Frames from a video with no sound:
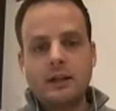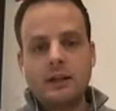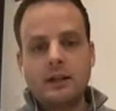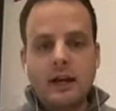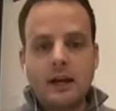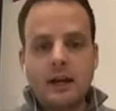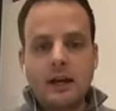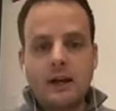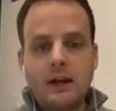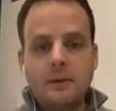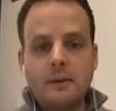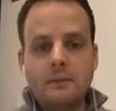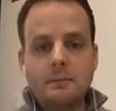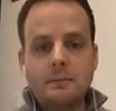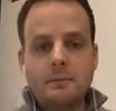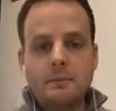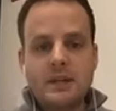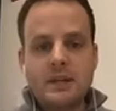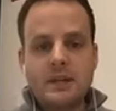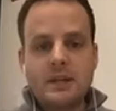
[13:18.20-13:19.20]

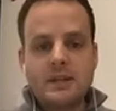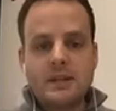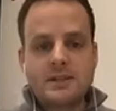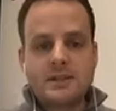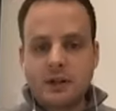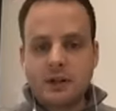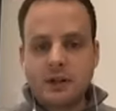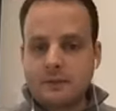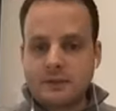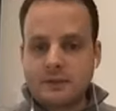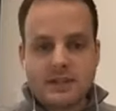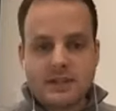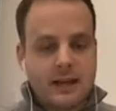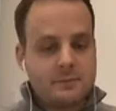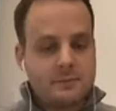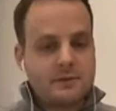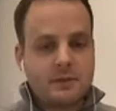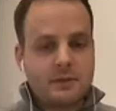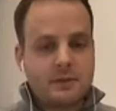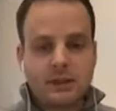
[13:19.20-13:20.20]
um, because they're
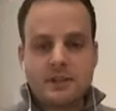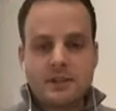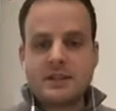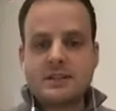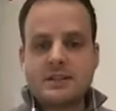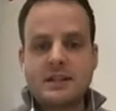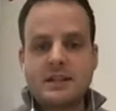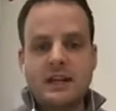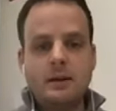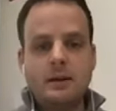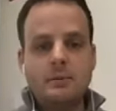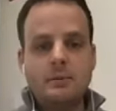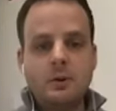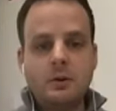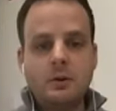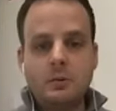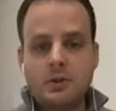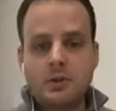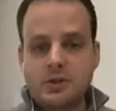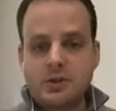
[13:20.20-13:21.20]
oftentimes very
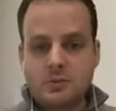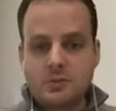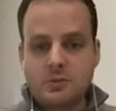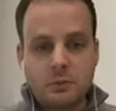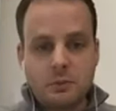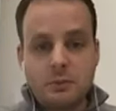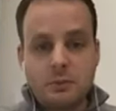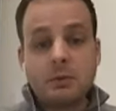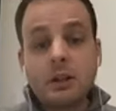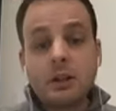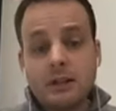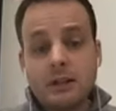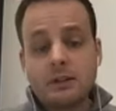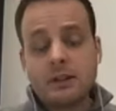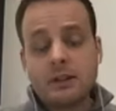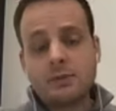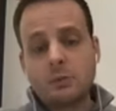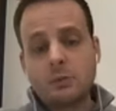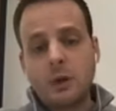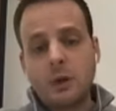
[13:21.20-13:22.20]
sustainable, which is what we believe
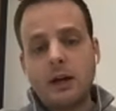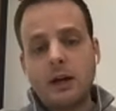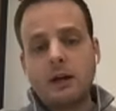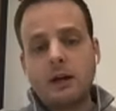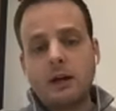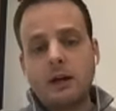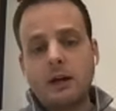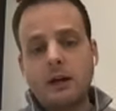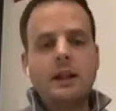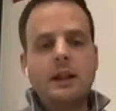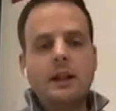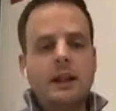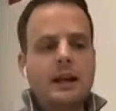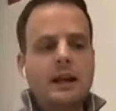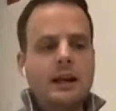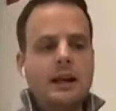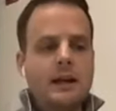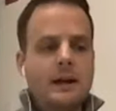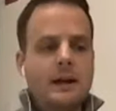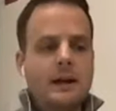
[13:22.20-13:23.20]
in as well.
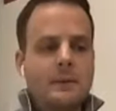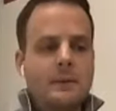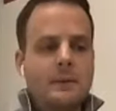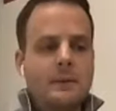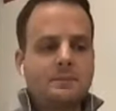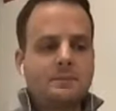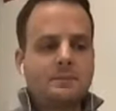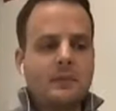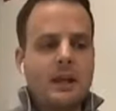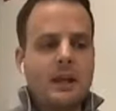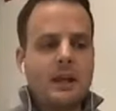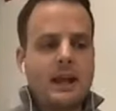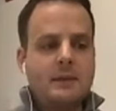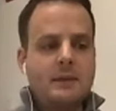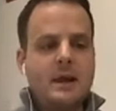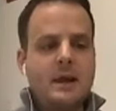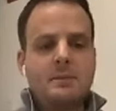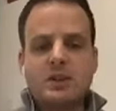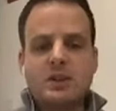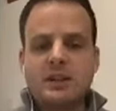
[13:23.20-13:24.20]
Um,
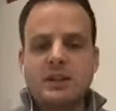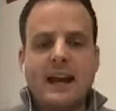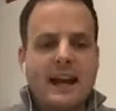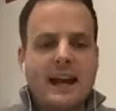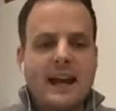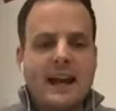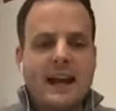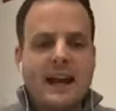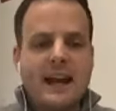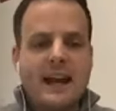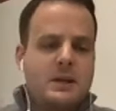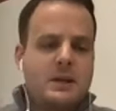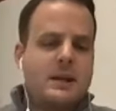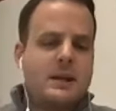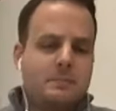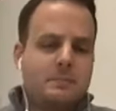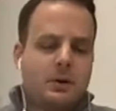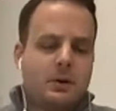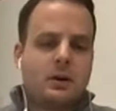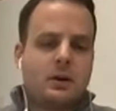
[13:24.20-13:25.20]
and maybe they're not adding 10
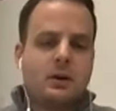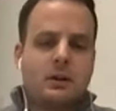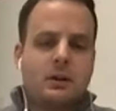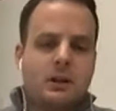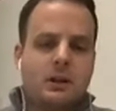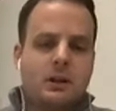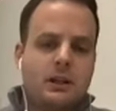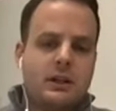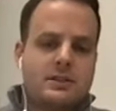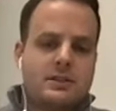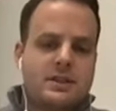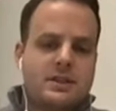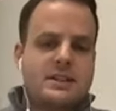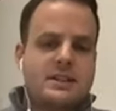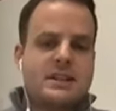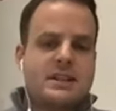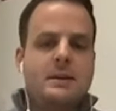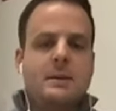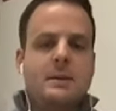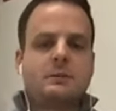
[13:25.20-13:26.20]
people to
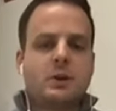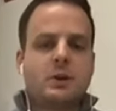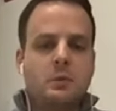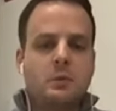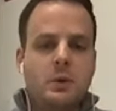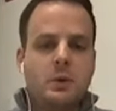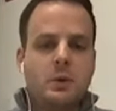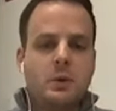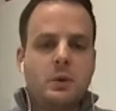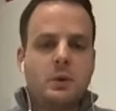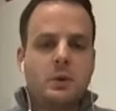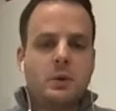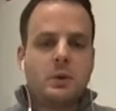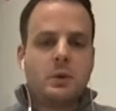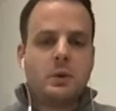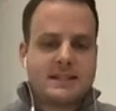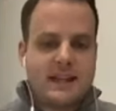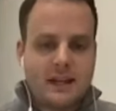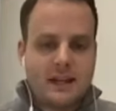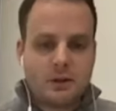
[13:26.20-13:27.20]
the team every week. Maybe
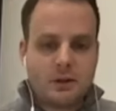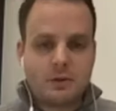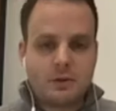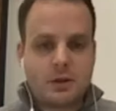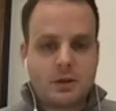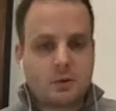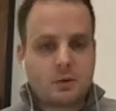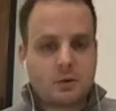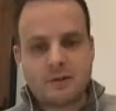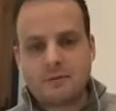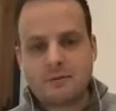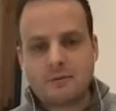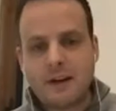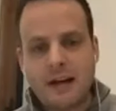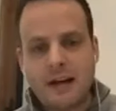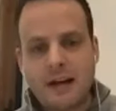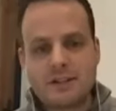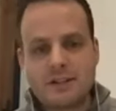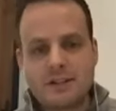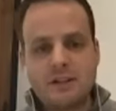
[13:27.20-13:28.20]
it's 10 over the course of
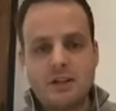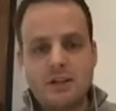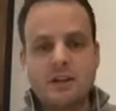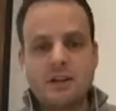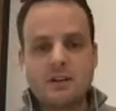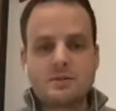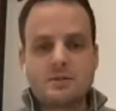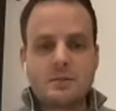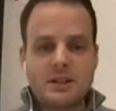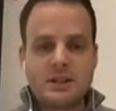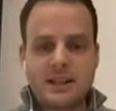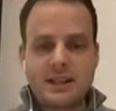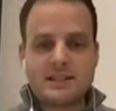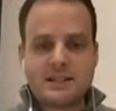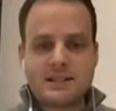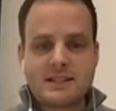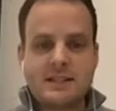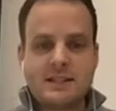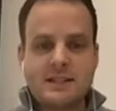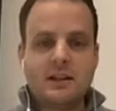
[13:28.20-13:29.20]
five, 10 years, but
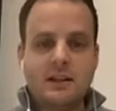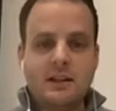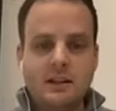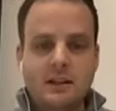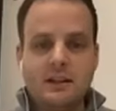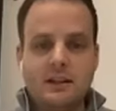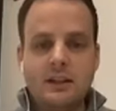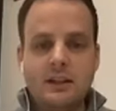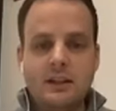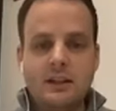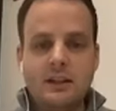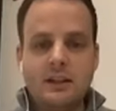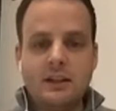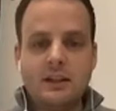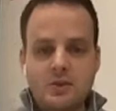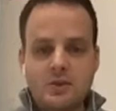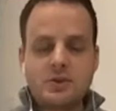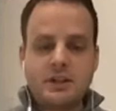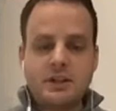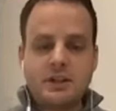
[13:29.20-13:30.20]
that's still,
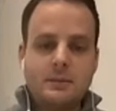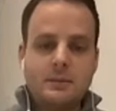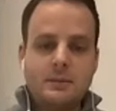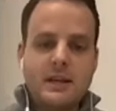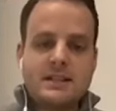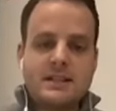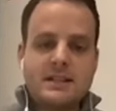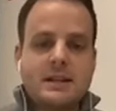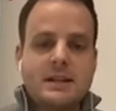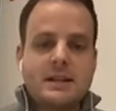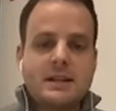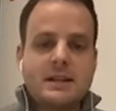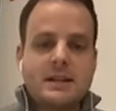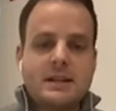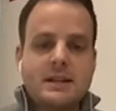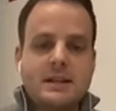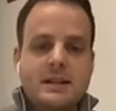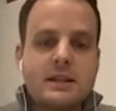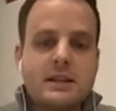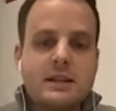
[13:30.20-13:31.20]
it's usually an amazing
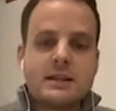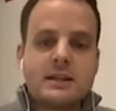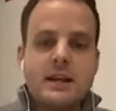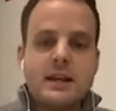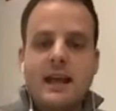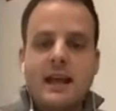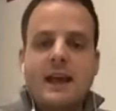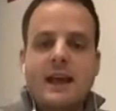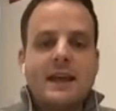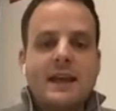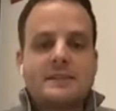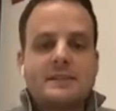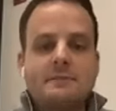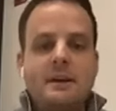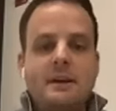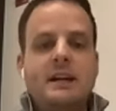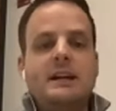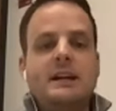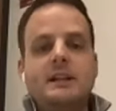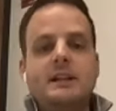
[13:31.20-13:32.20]
business. And that's
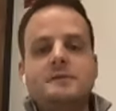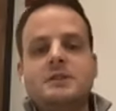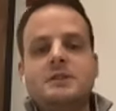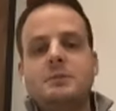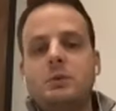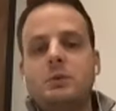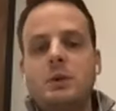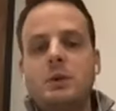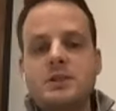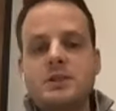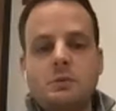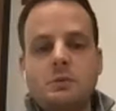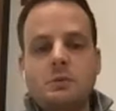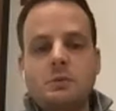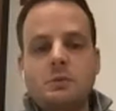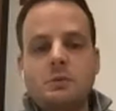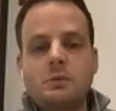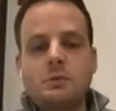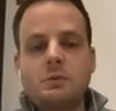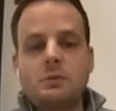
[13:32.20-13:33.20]
right. fine if someone wants to
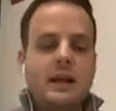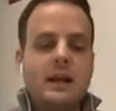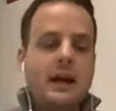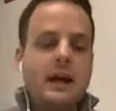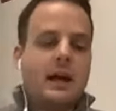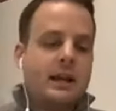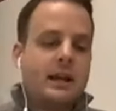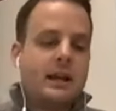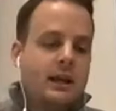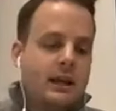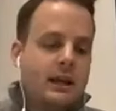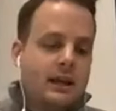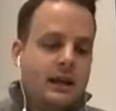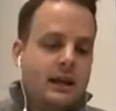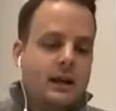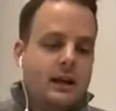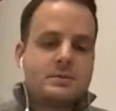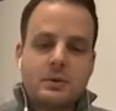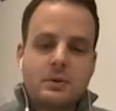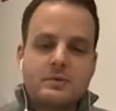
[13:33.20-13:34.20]
work like that.
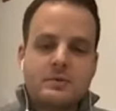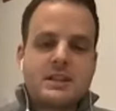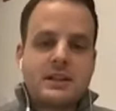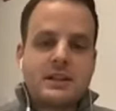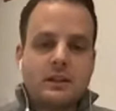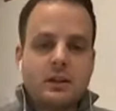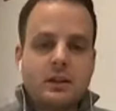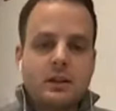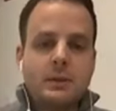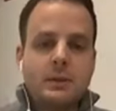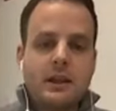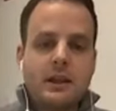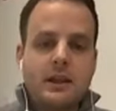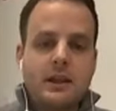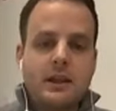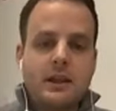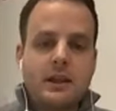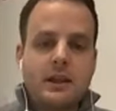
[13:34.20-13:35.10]
Um, so we've seen a little bit of that as